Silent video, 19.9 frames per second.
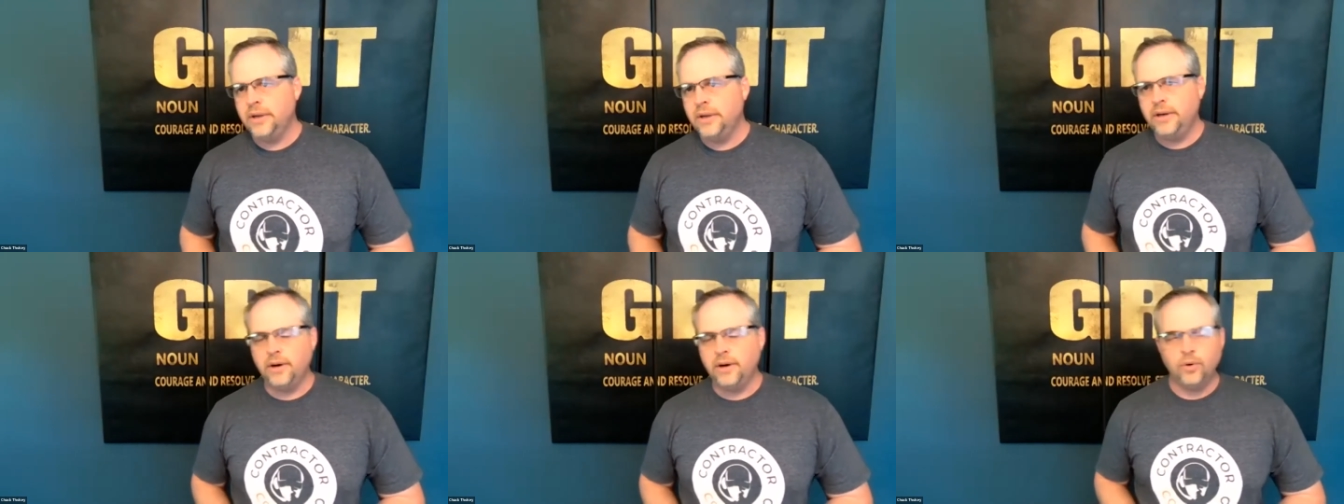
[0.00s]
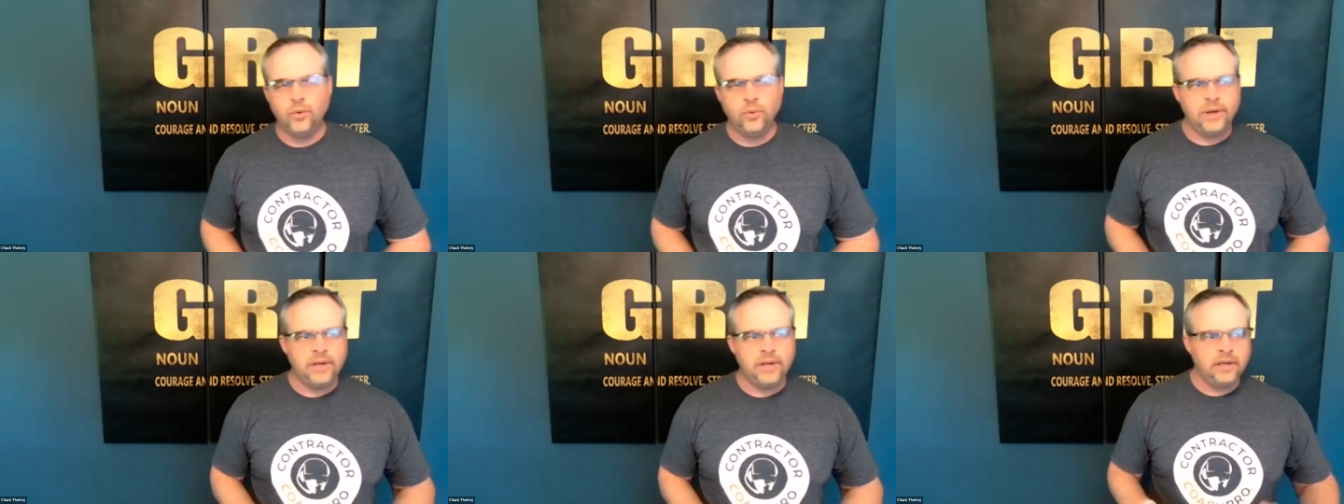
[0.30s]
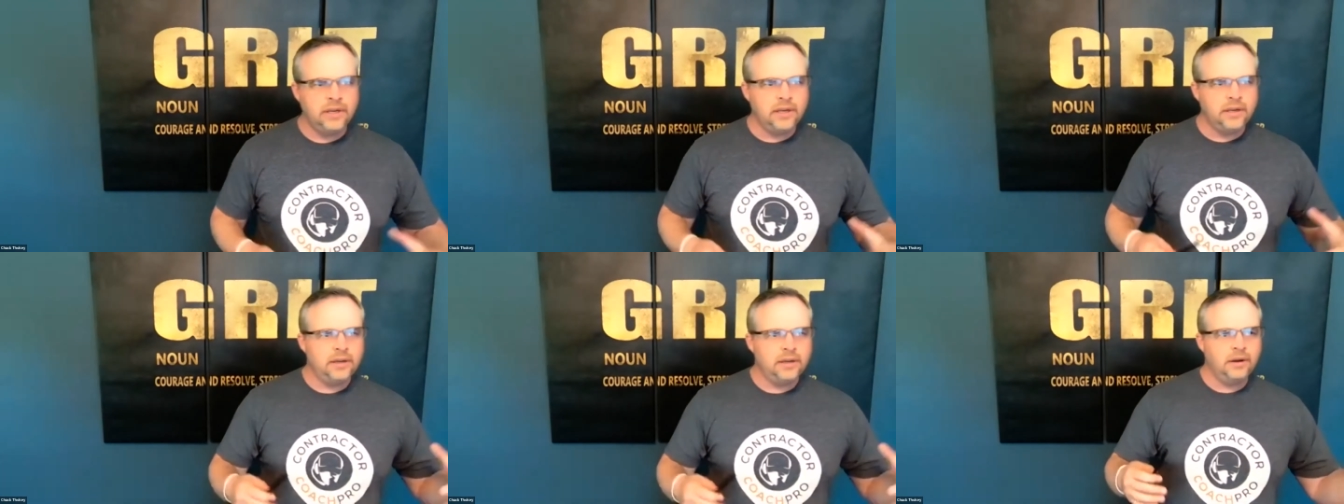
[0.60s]

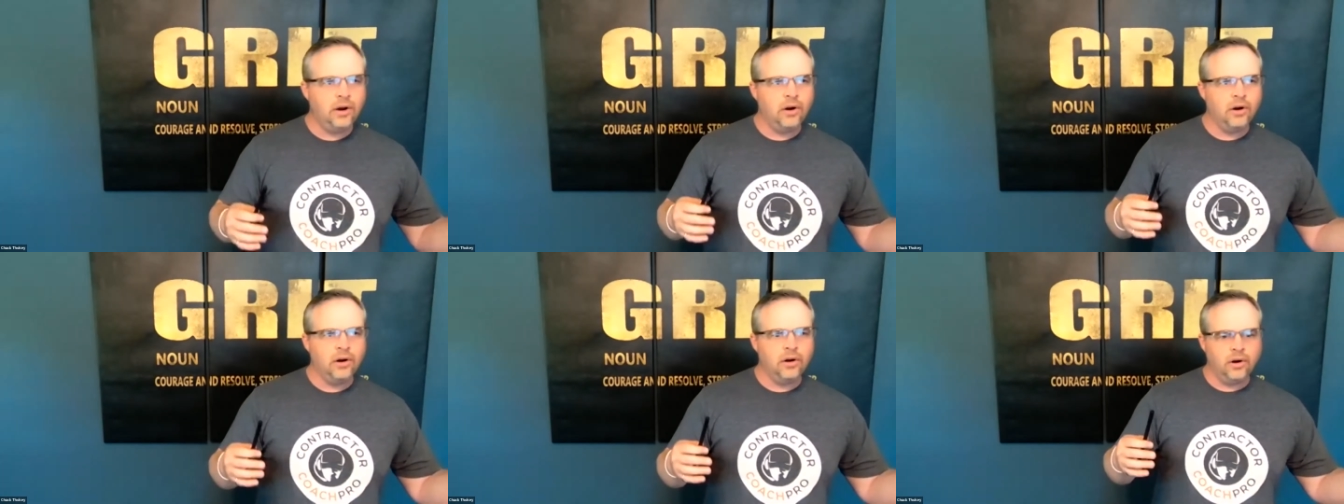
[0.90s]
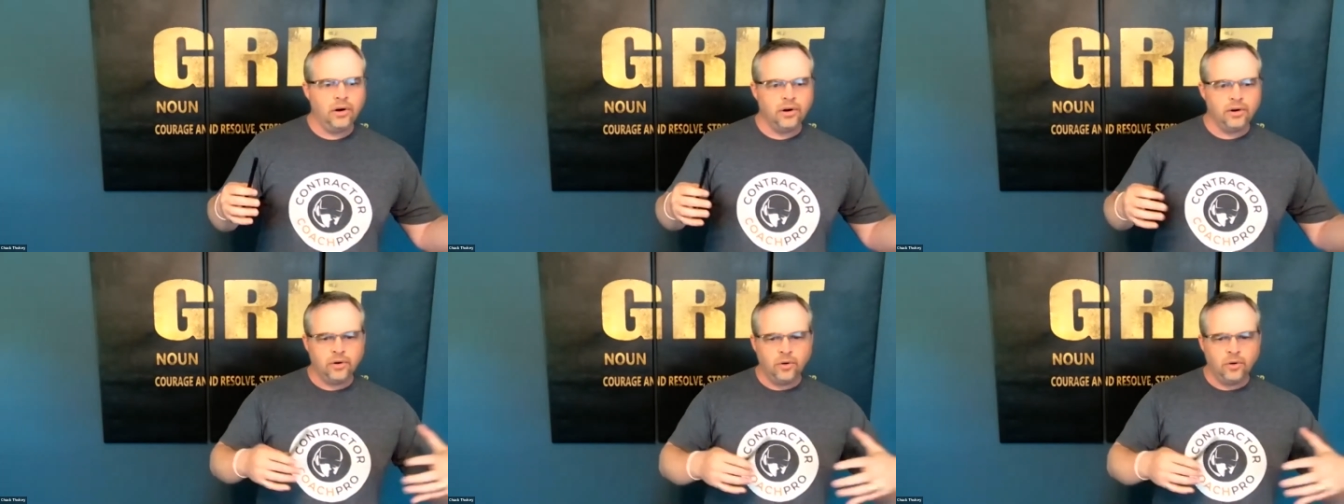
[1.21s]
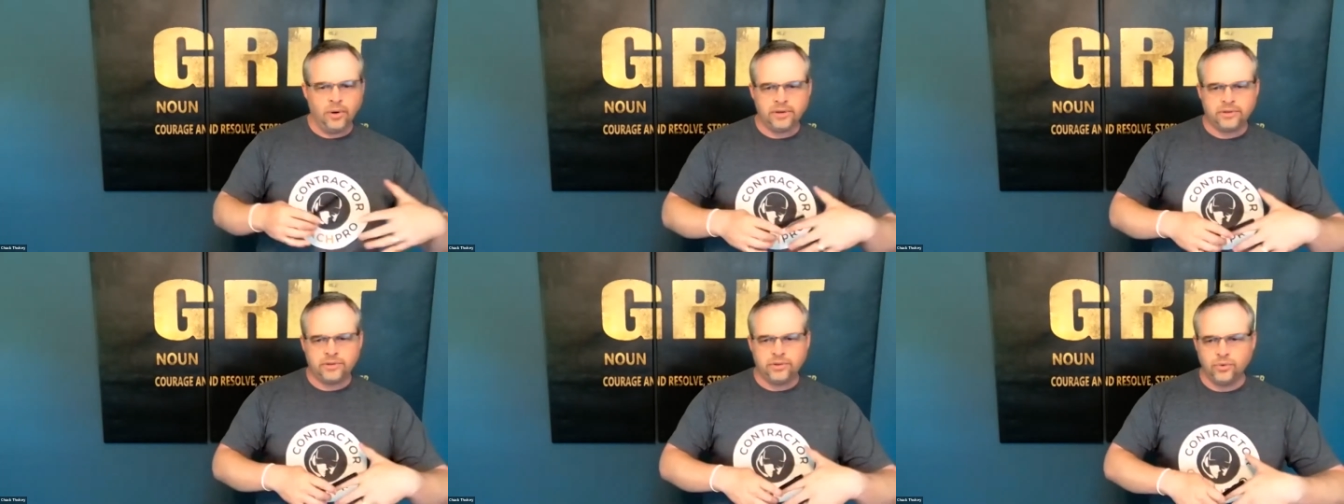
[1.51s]
we are
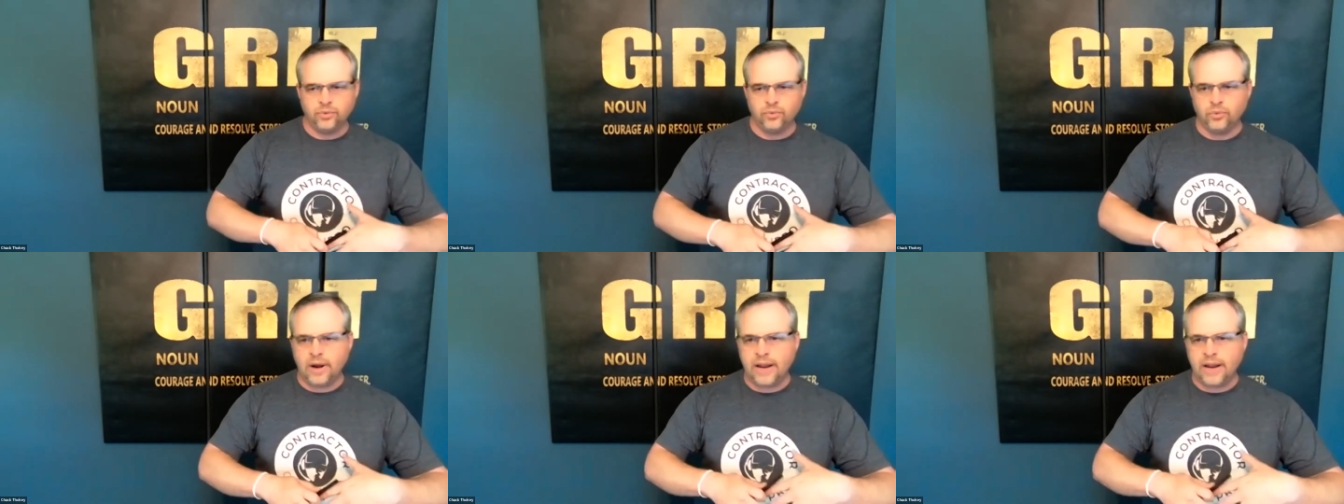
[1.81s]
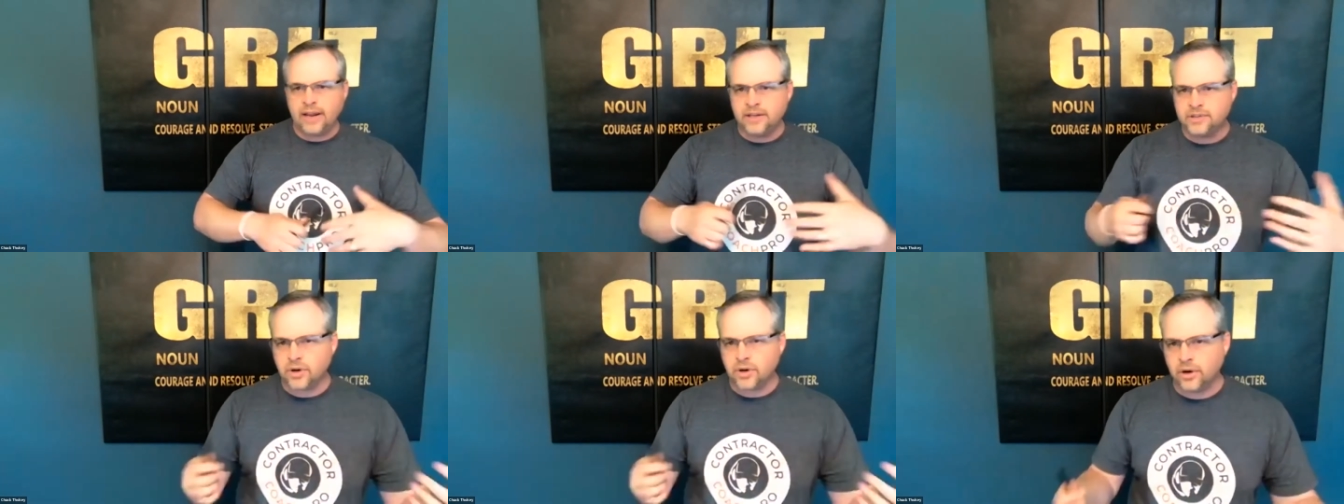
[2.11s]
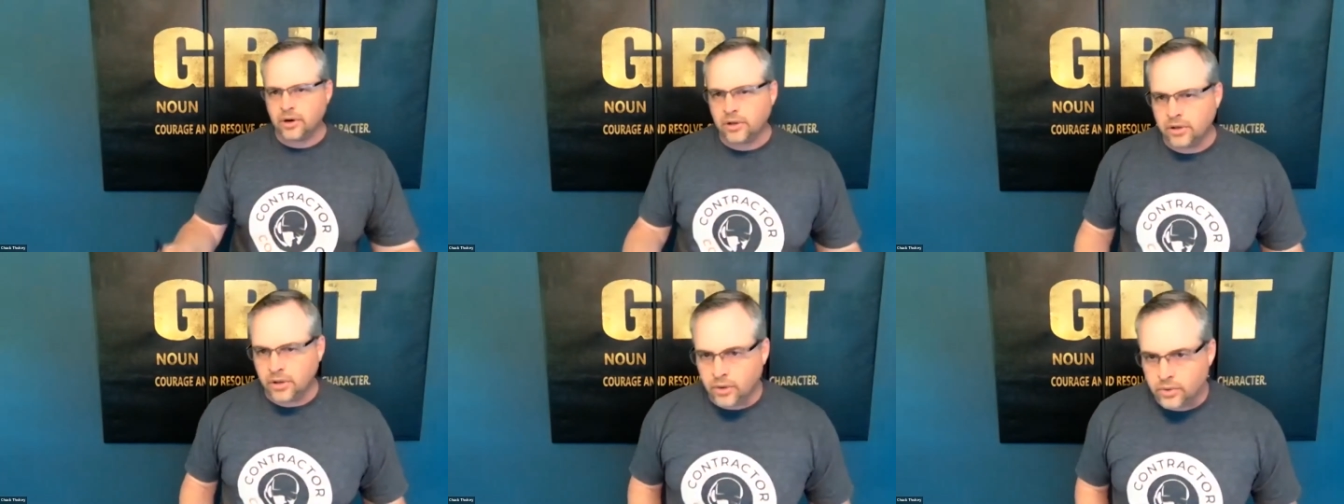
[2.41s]
going to raise
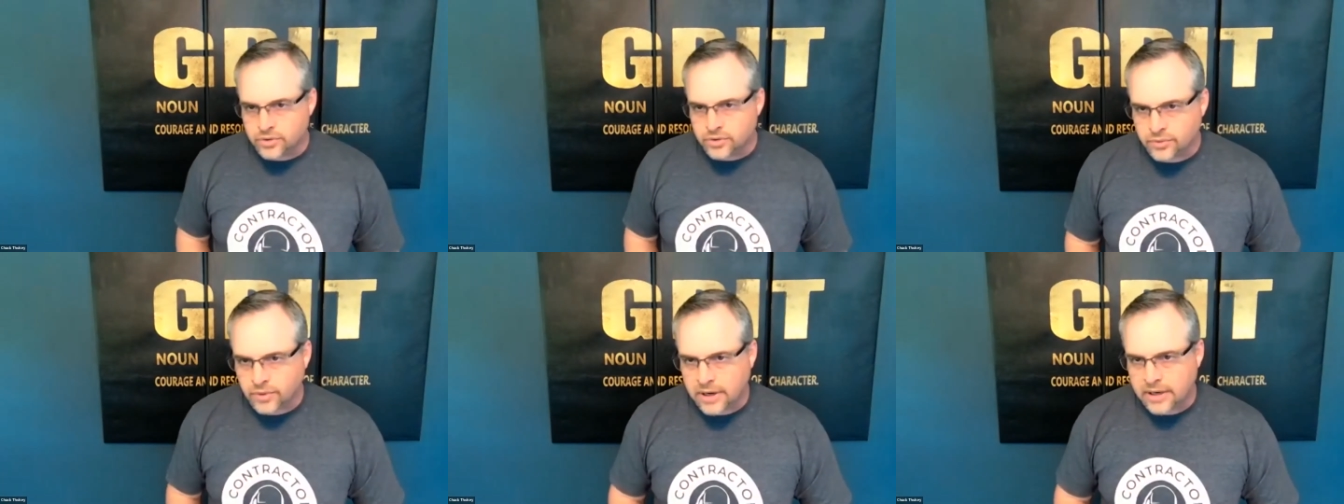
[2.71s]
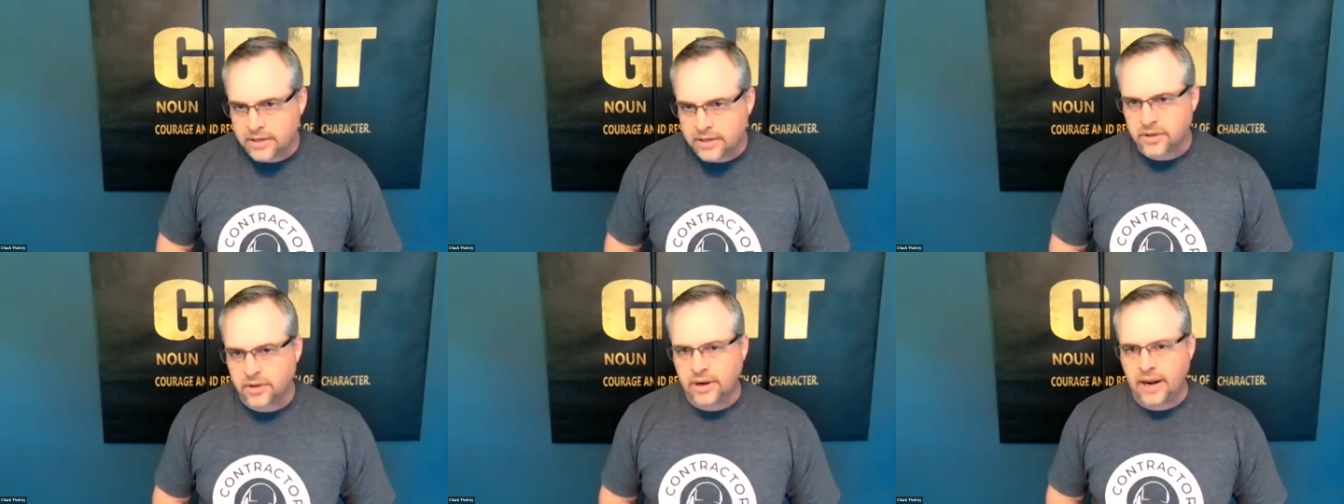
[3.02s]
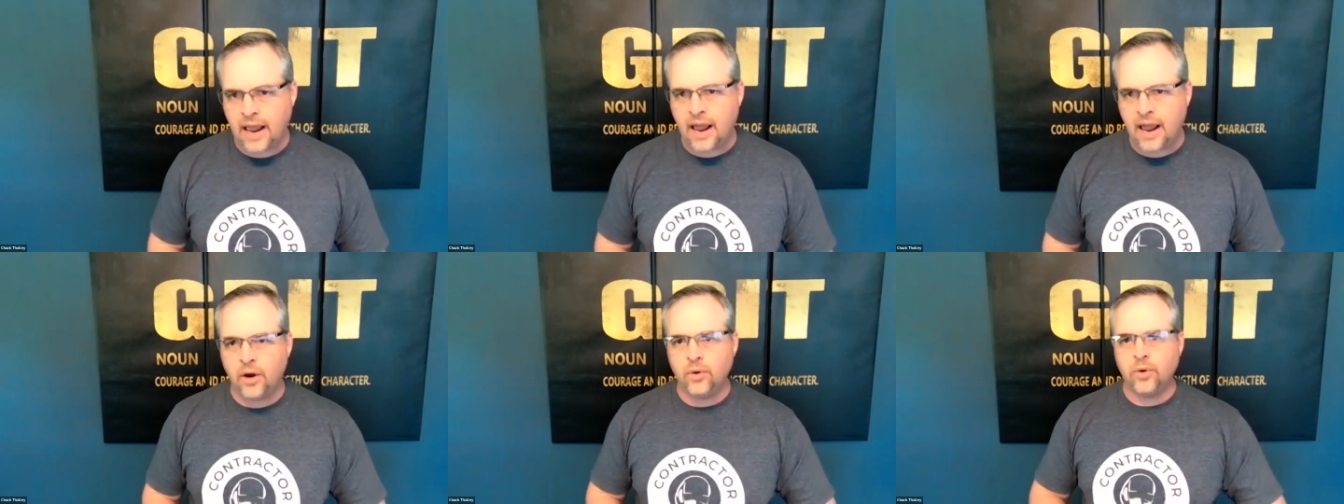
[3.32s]
our close rates, and
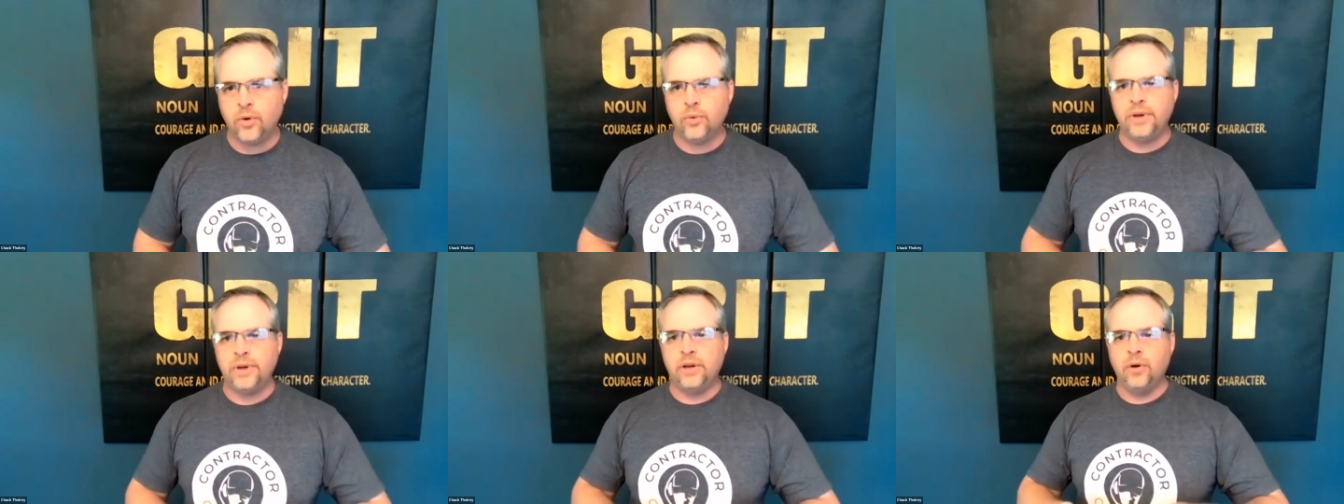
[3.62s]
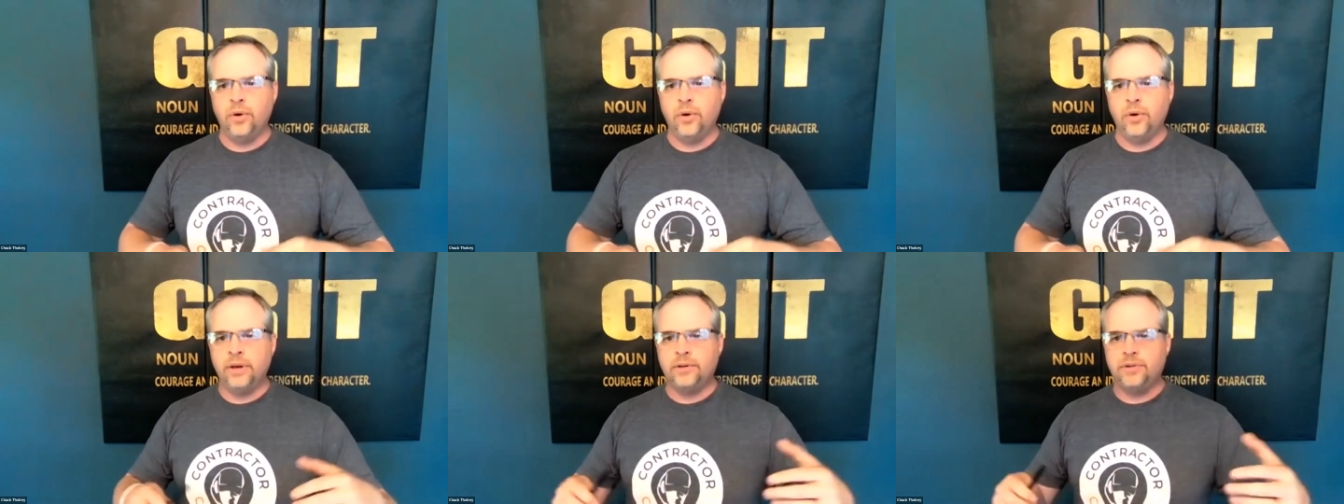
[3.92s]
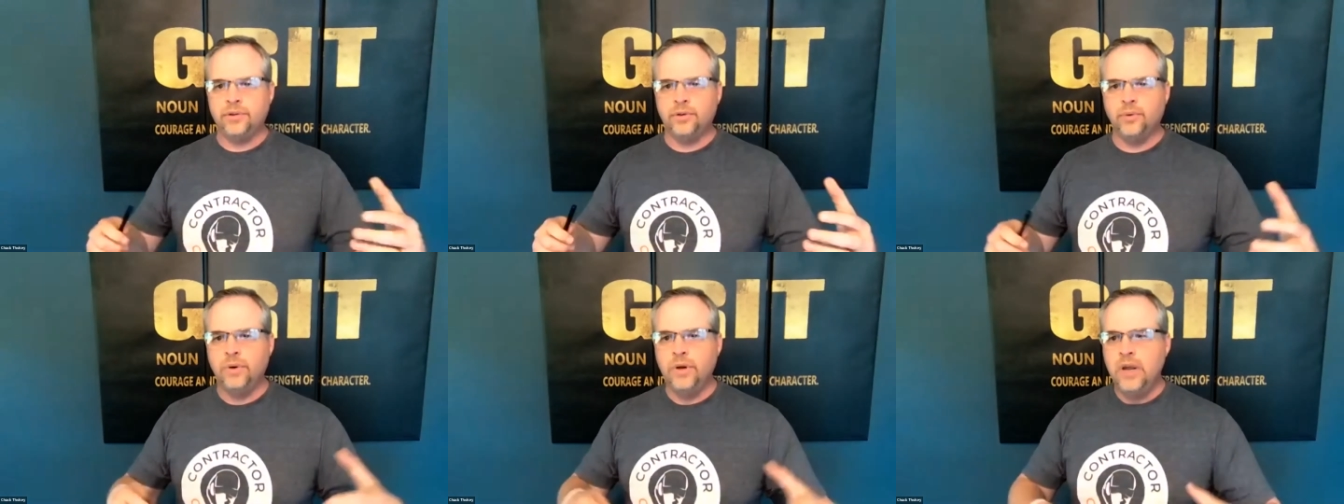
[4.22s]
how are we going
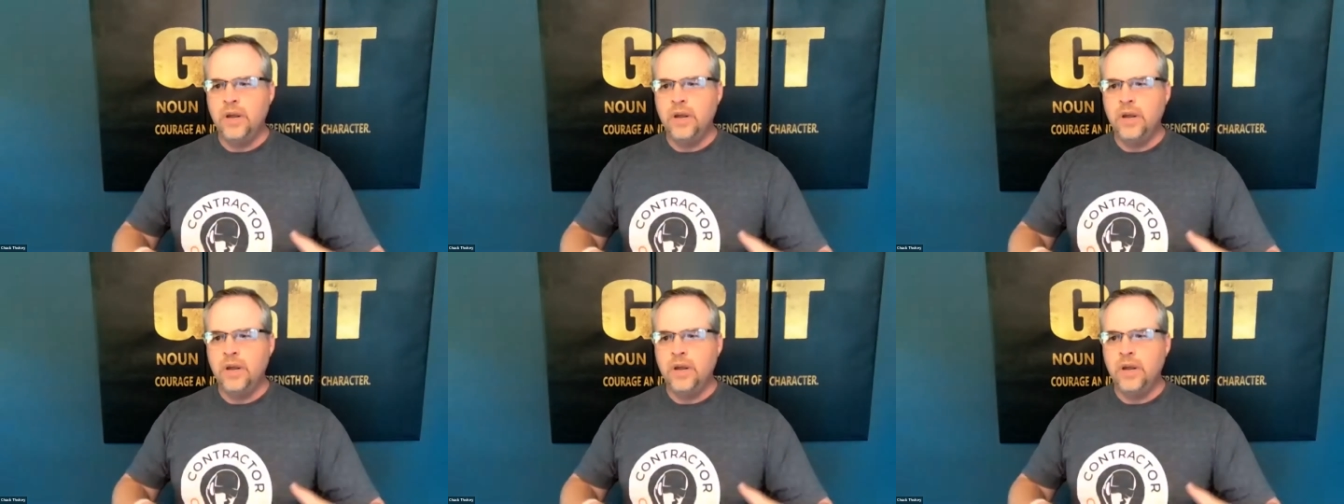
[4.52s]
to